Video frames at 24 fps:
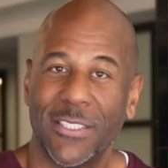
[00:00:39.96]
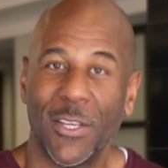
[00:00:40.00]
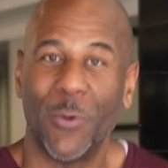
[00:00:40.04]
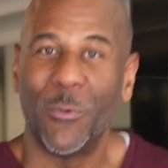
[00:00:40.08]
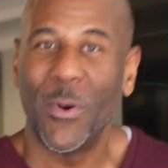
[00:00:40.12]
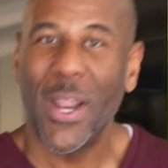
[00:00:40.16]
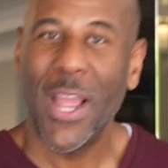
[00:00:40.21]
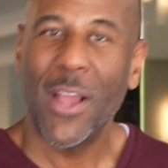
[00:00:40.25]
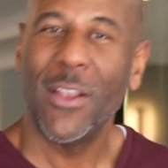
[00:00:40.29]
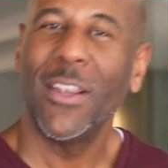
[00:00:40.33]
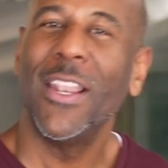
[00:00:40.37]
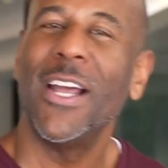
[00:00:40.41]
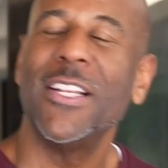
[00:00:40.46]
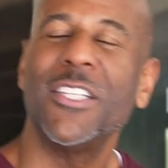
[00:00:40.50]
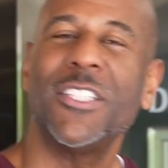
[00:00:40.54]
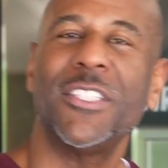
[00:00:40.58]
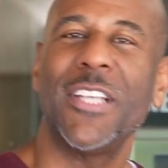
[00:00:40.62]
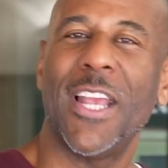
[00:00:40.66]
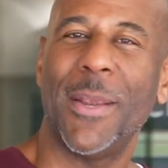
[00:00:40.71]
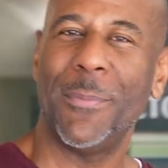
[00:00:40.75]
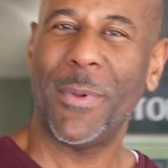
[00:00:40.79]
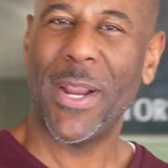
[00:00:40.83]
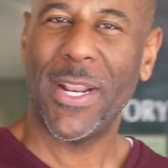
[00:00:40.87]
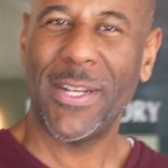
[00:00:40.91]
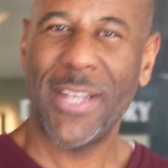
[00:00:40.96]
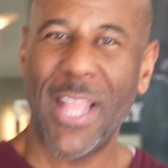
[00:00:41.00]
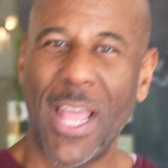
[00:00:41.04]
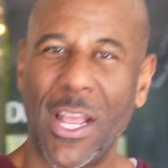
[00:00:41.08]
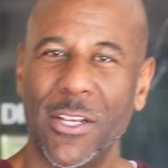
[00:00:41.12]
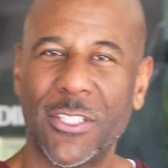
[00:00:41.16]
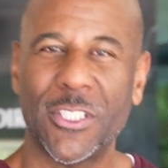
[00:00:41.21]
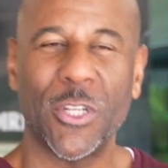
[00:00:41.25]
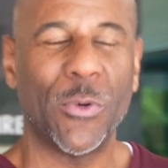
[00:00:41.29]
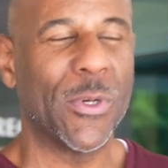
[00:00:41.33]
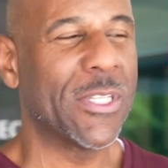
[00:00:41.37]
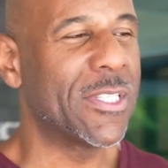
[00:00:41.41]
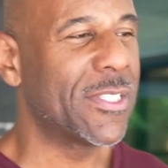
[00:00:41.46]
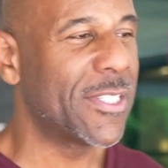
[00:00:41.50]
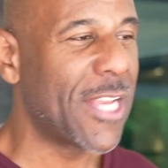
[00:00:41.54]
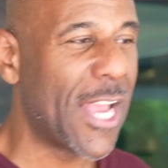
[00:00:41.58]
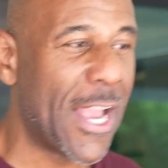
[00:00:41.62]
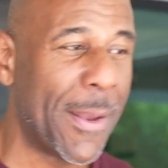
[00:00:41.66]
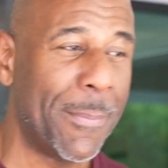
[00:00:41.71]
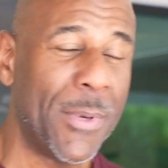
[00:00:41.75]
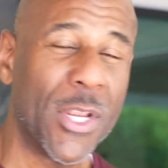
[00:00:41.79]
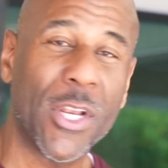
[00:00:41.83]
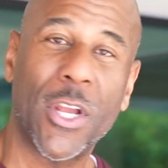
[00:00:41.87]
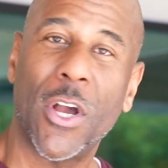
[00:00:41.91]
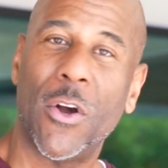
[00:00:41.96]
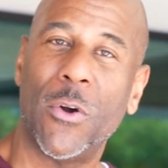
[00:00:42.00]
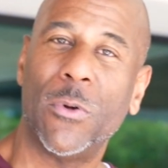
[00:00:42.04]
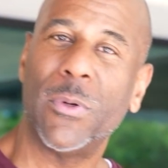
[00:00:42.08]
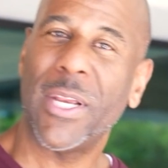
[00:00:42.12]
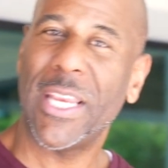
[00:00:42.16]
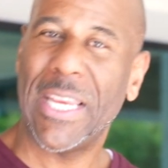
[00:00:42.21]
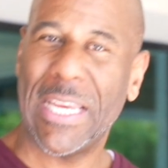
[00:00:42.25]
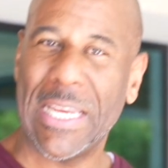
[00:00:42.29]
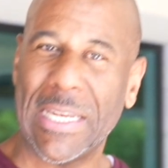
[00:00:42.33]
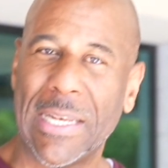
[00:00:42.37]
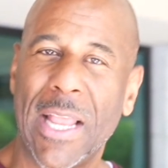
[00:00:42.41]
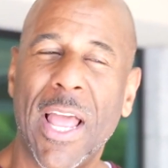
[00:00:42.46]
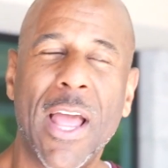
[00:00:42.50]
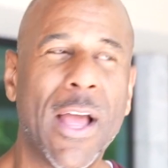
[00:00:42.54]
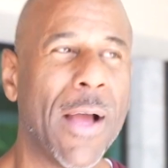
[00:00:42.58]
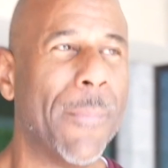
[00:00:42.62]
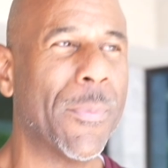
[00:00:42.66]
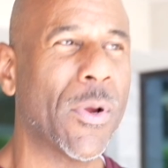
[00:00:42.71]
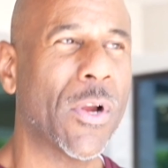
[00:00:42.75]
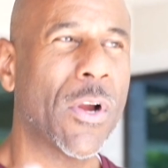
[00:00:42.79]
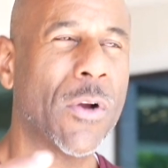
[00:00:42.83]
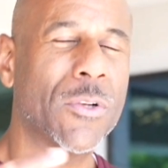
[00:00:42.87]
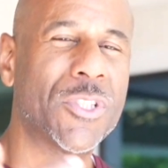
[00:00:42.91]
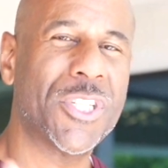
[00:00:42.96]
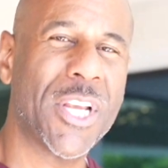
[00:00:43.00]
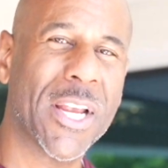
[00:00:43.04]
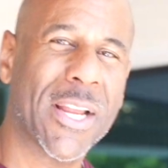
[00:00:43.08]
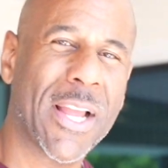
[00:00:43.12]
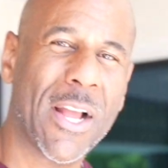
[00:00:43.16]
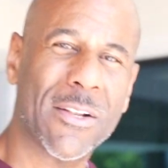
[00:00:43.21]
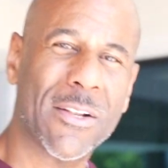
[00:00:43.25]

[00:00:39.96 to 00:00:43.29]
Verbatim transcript: it's around lunchtime right now, so it's time to go eat. I'm gonna go check